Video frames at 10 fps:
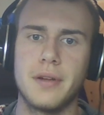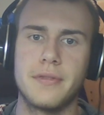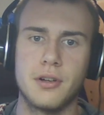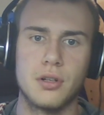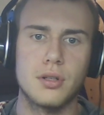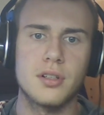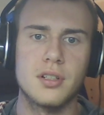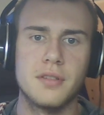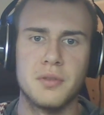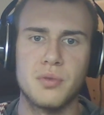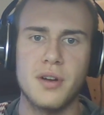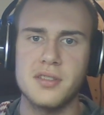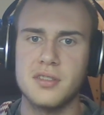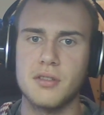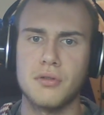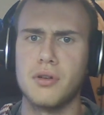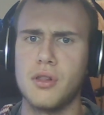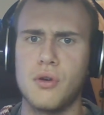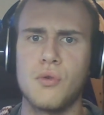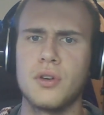they're alerted of your presence, they'll go to
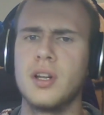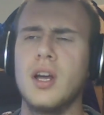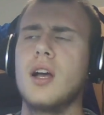the horn,